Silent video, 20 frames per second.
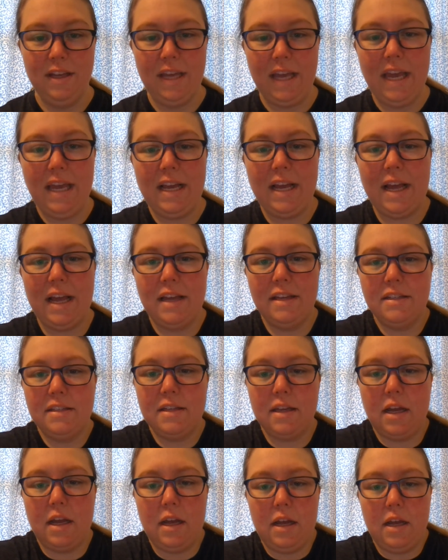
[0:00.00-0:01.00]
Hey
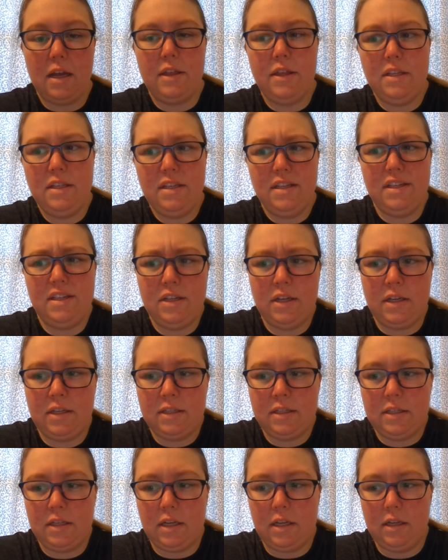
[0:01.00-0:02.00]
guys, this is
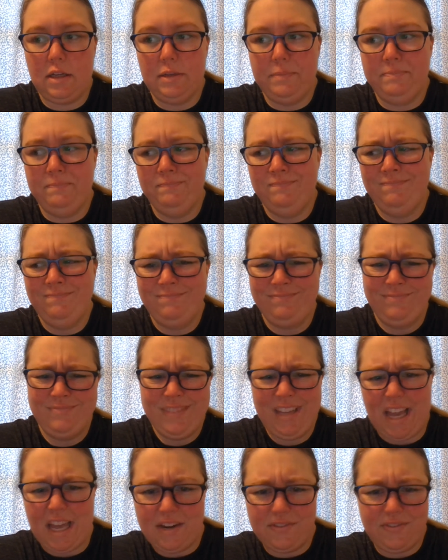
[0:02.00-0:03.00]
just kind
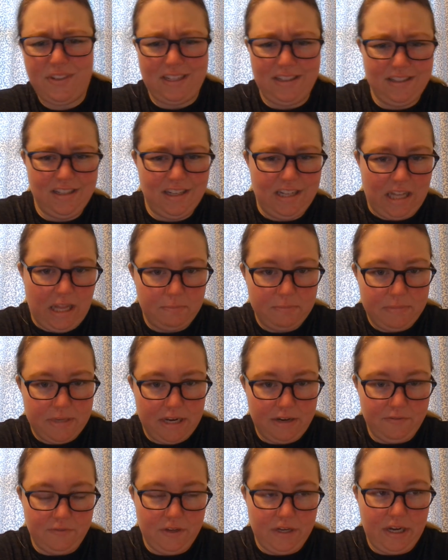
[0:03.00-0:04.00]
of like a little
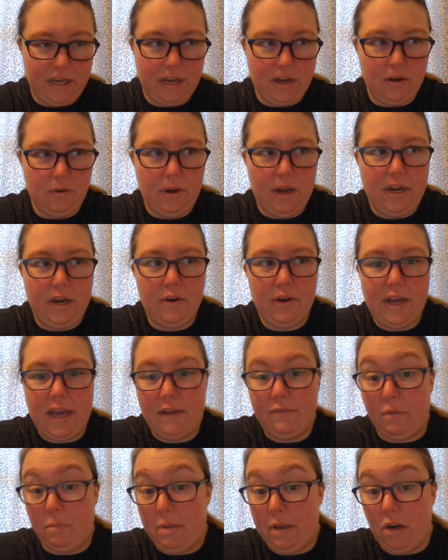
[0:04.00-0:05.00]
update video. I know I
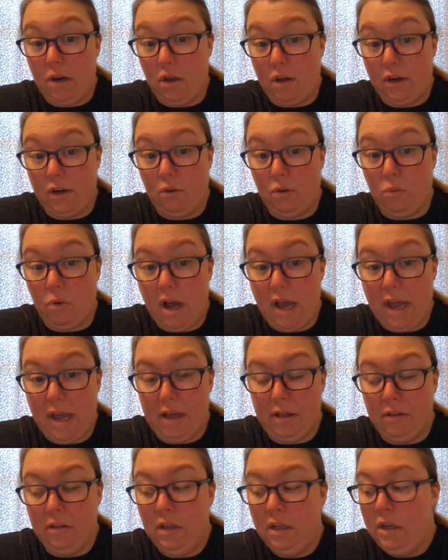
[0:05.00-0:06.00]
haven't been on in a
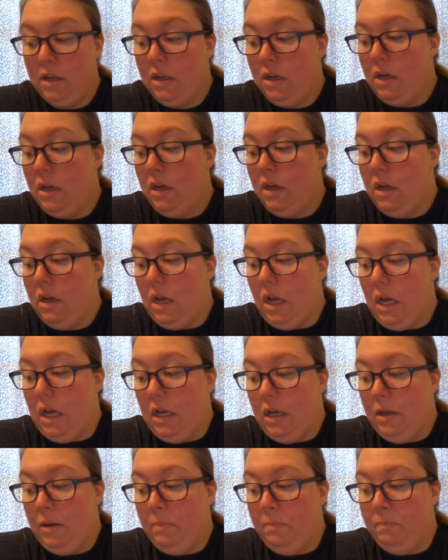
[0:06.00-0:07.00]
while.
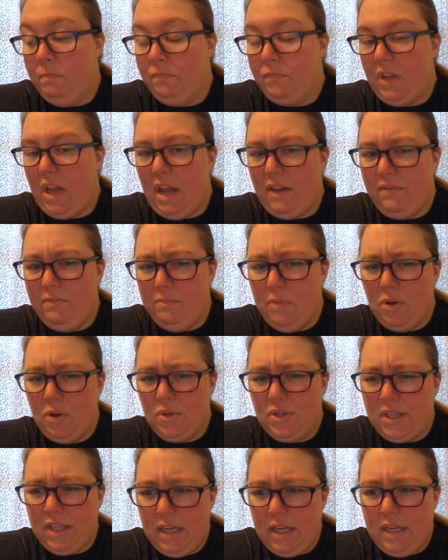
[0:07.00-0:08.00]
I've
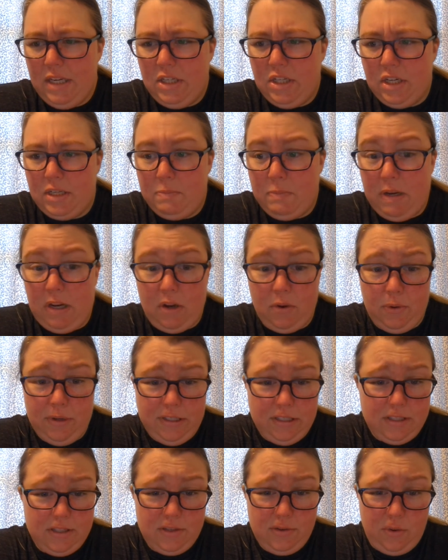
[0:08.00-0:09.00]
mostly just been going
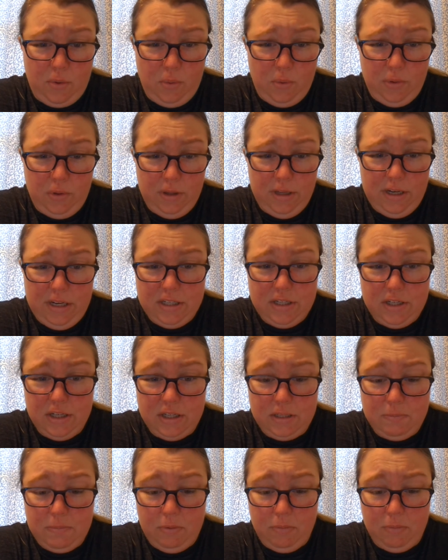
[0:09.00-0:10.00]
to school and it's
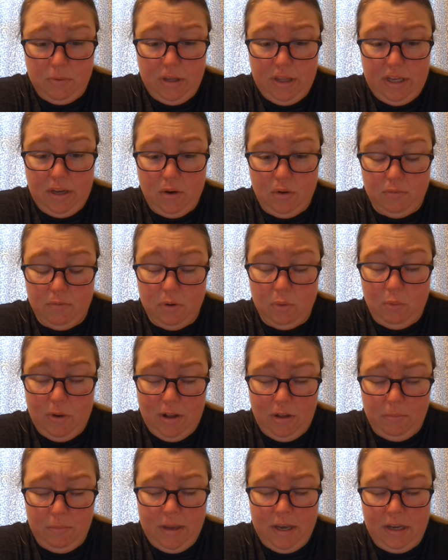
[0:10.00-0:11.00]
just been really
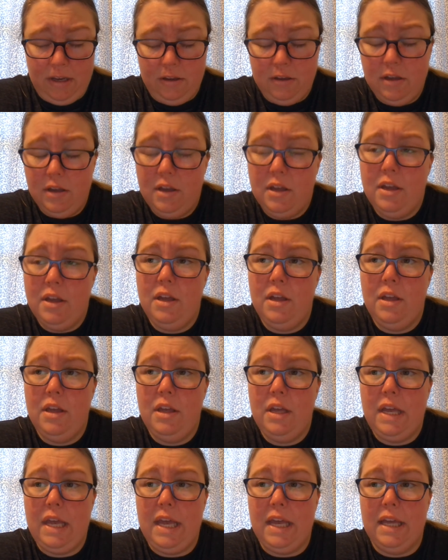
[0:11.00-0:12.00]
overwhelming,
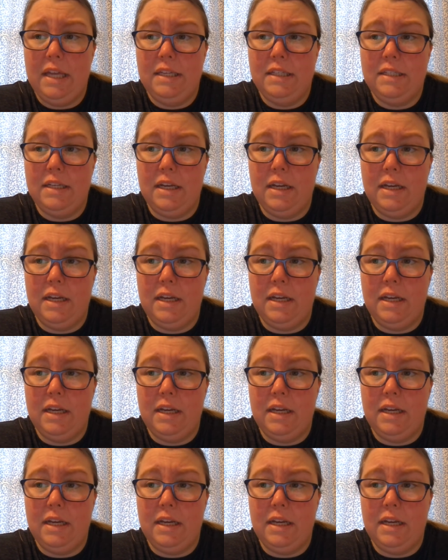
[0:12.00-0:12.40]
and